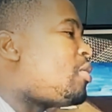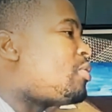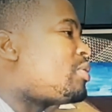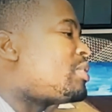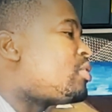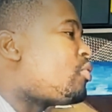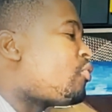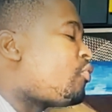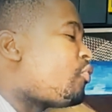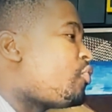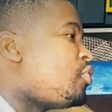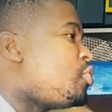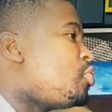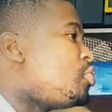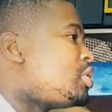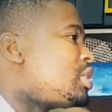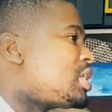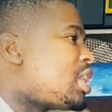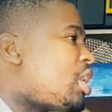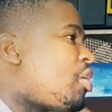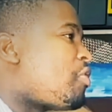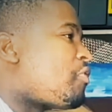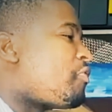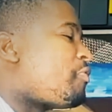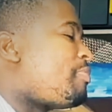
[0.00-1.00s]
the future
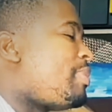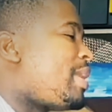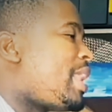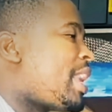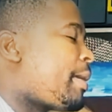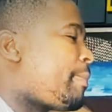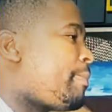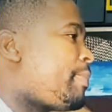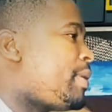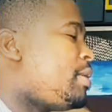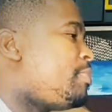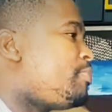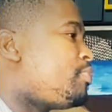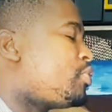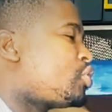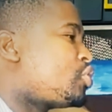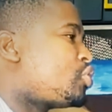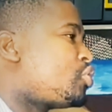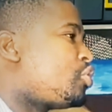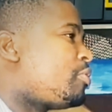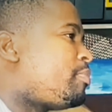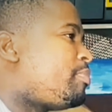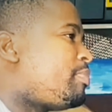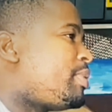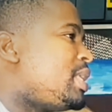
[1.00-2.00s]
of Black people
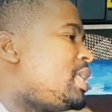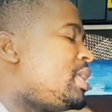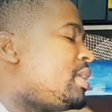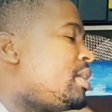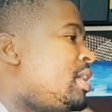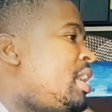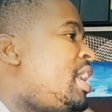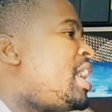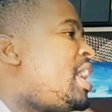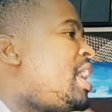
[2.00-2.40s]
should be.